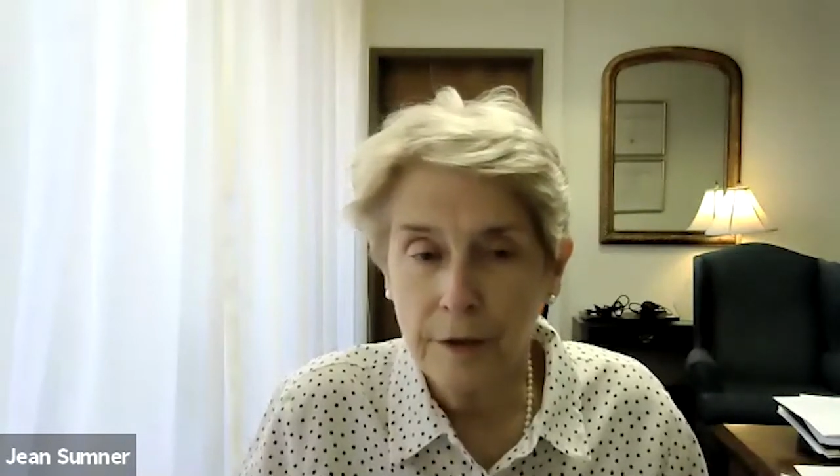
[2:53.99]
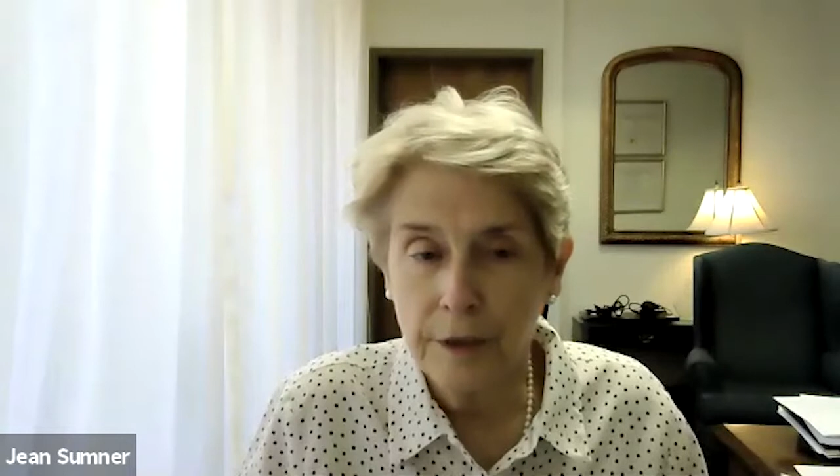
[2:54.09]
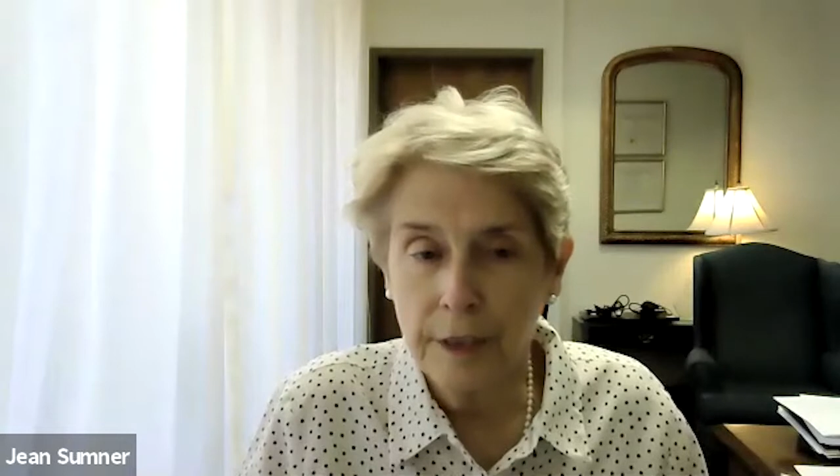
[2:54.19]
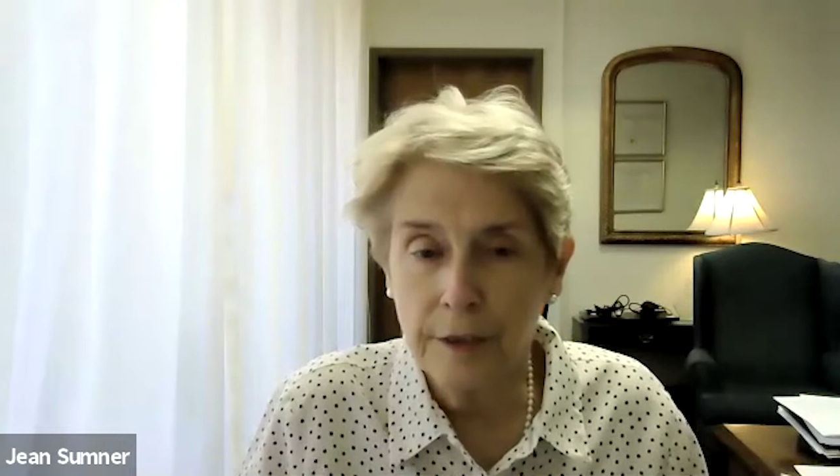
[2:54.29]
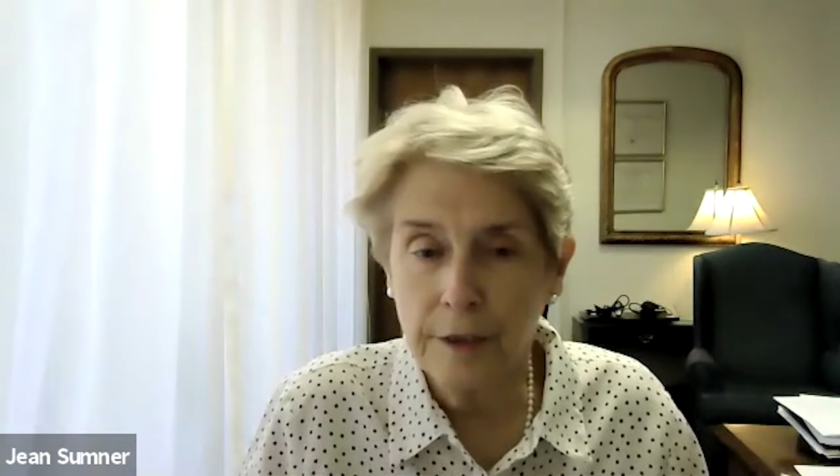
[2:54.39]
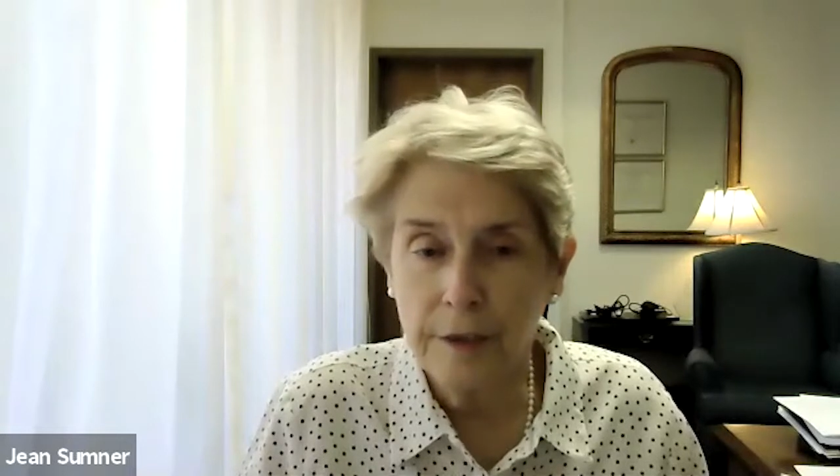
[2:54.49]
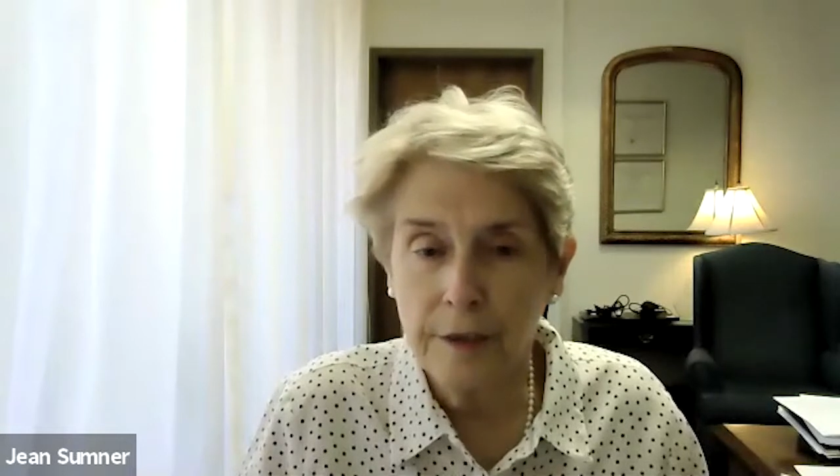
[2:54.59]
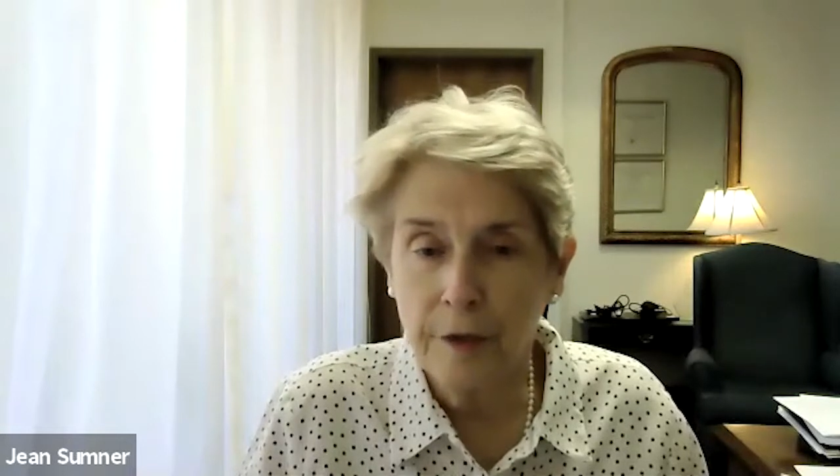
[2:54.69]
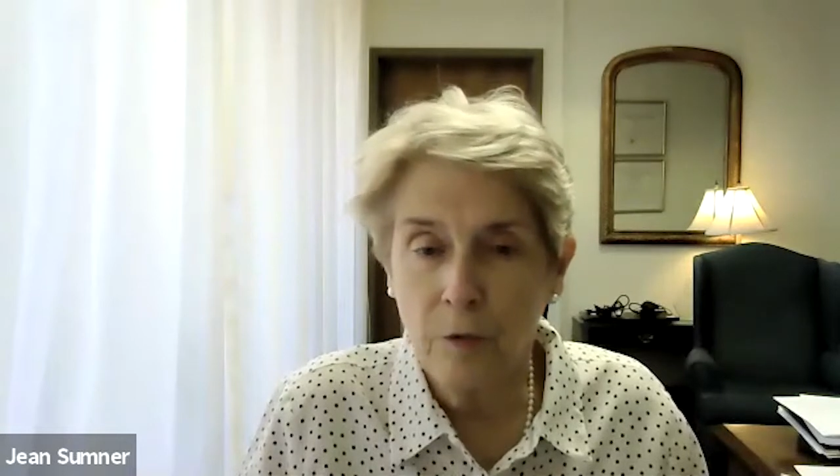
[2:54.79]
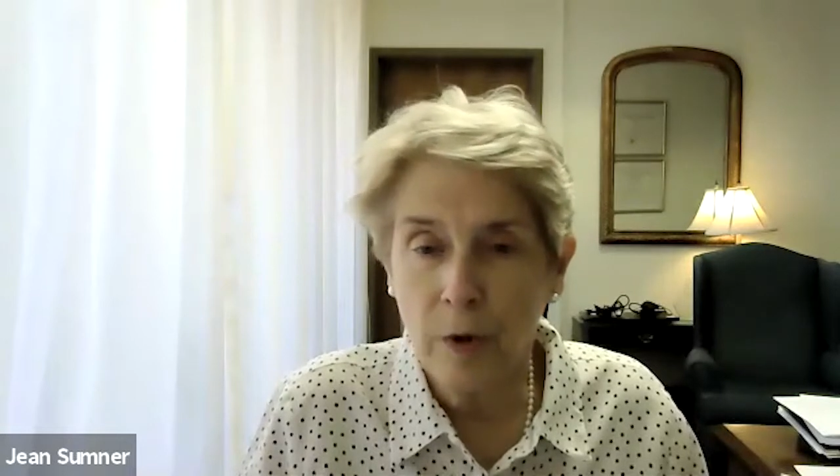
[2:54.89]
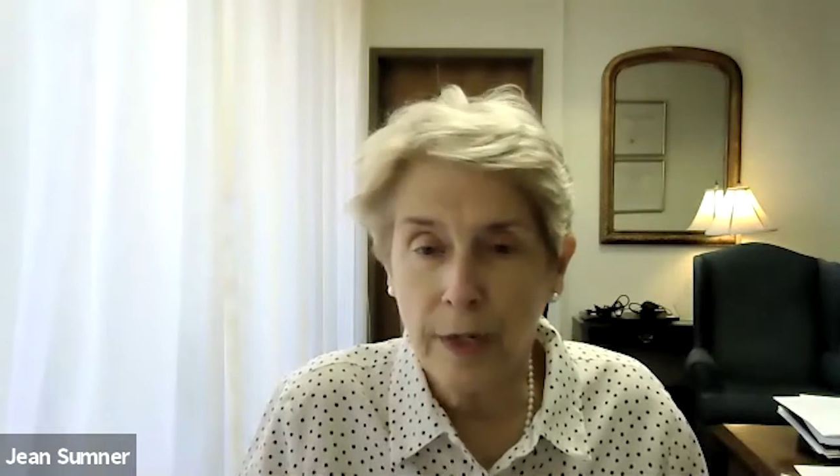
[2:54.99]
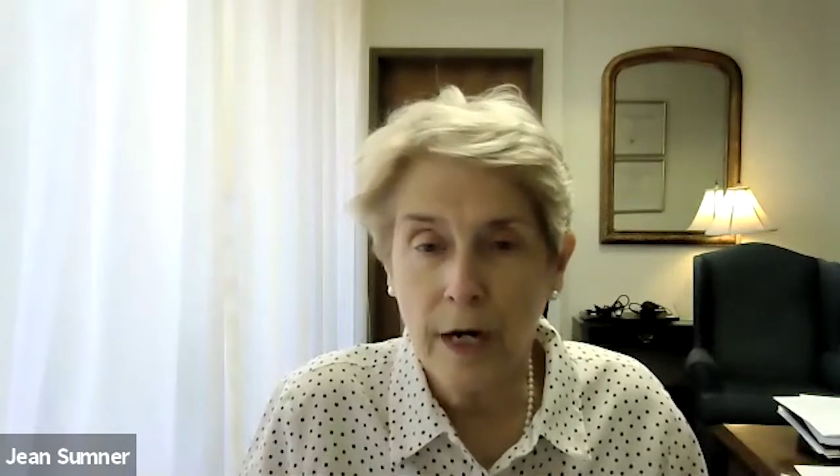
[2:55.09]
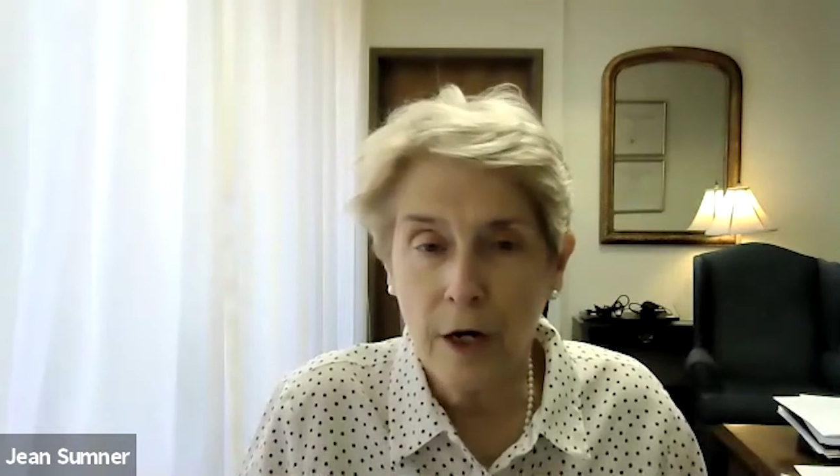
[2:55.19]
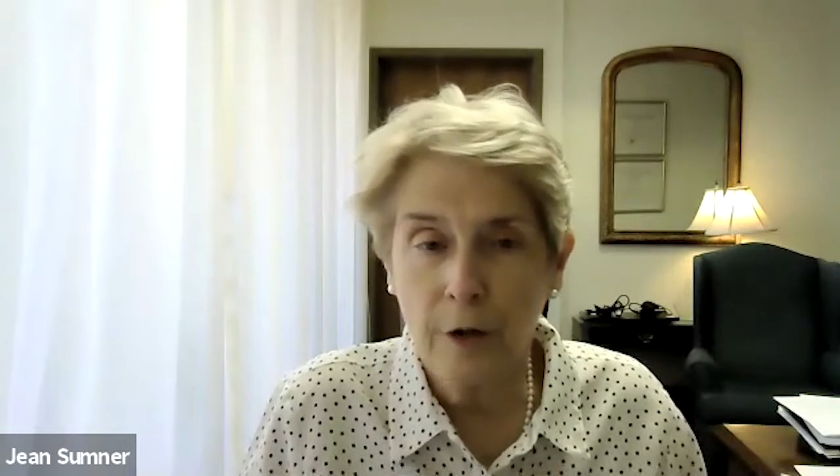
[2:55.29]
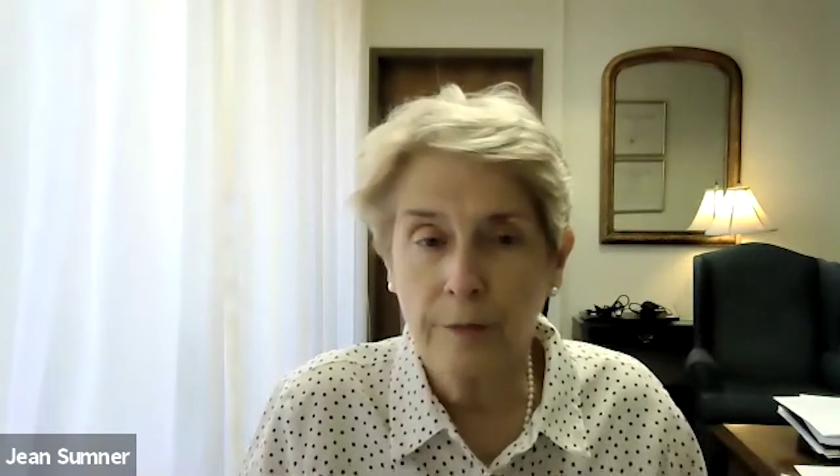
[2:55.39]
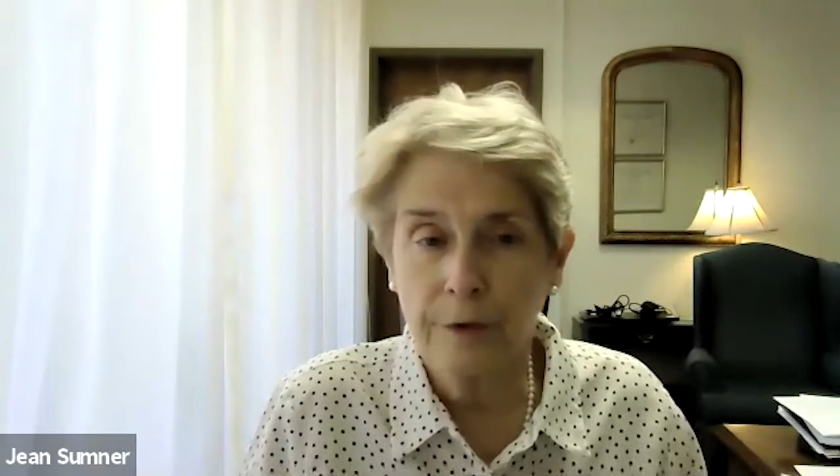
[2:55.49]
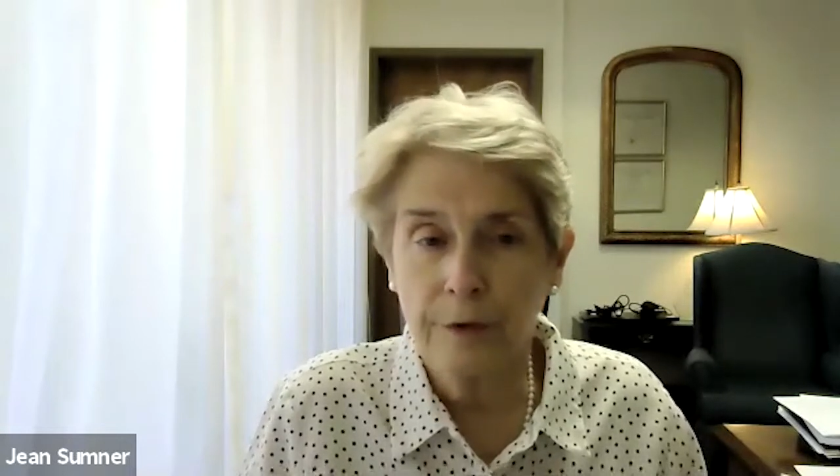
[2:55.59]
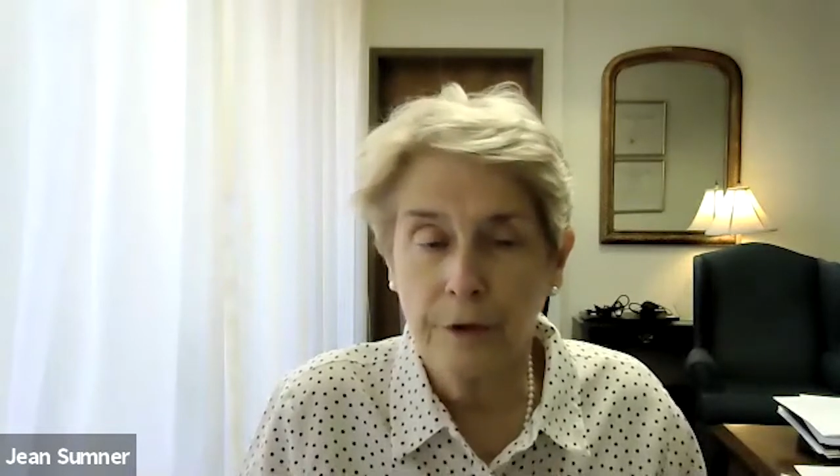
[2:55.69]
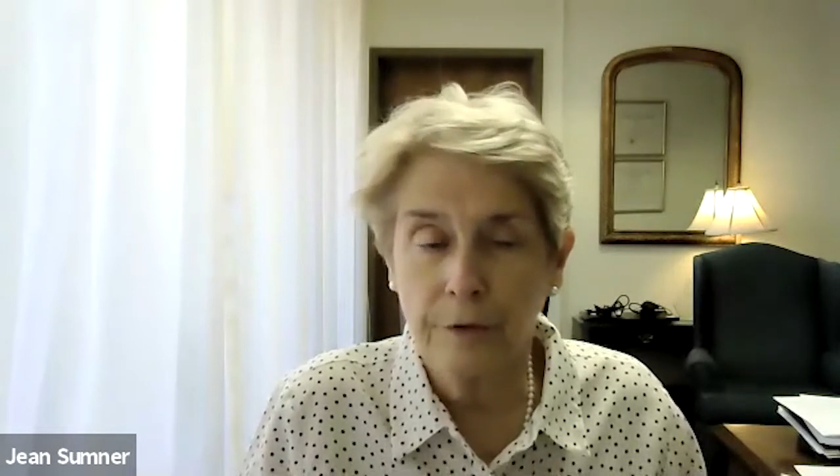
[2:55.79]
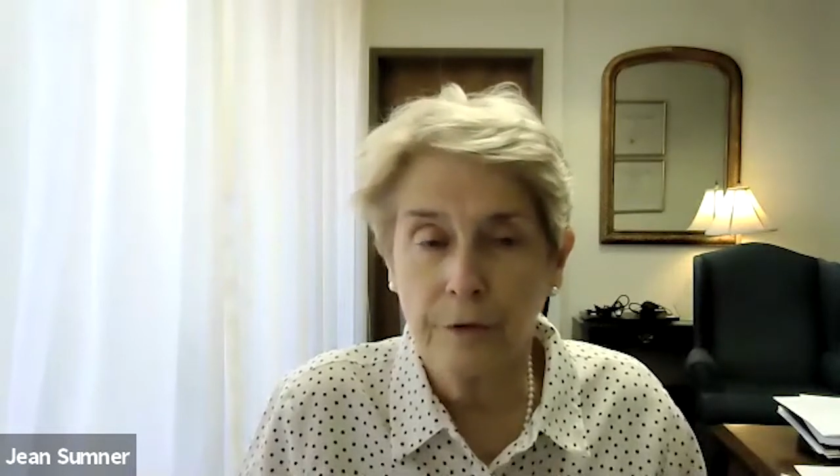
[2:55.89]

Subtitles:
citizens that we hope to